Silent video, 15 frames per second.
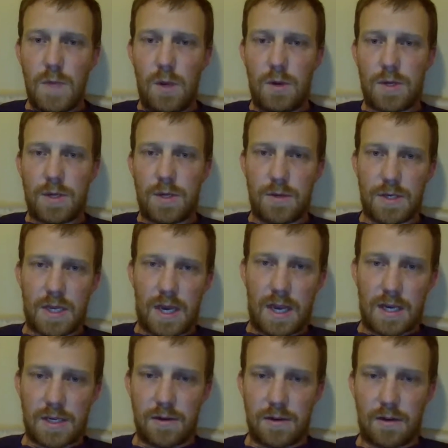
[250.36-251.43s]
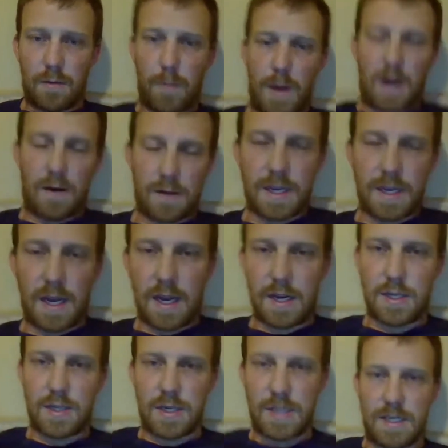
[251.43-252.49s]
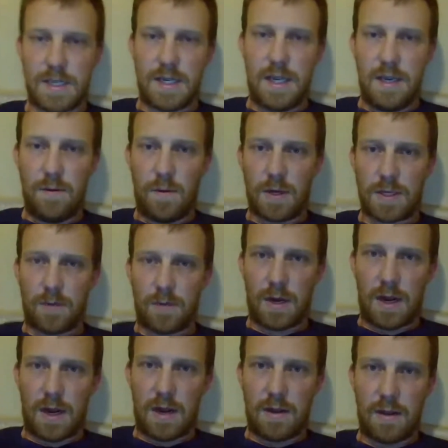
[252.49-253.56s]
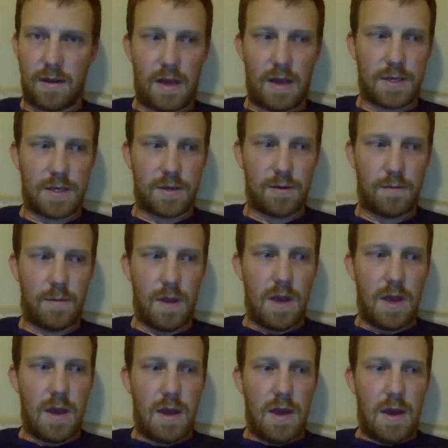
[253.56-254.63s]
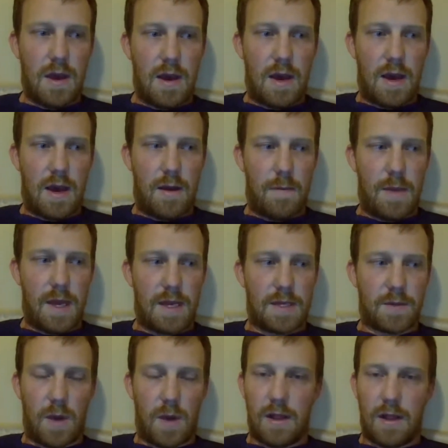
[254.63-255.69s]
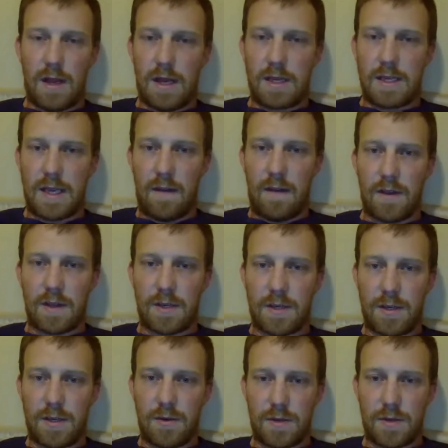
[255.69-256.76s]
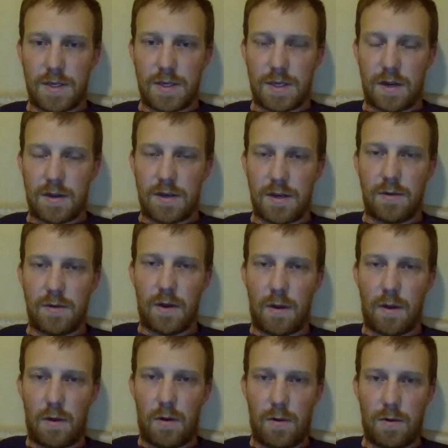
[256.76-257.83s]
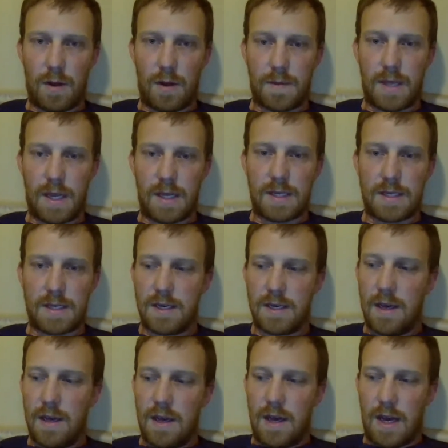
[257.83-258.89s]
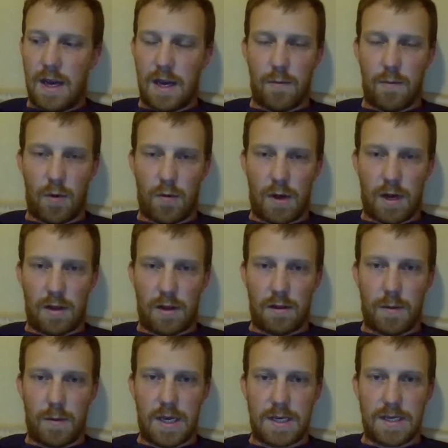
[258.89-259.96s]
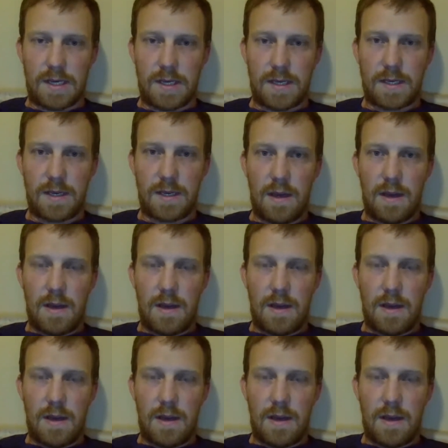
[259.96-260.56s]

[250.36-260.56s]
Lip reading: where students can actually, or parents can actually see what's going on in the classroom, as well as having the students start to do their own updates on a more regular basis,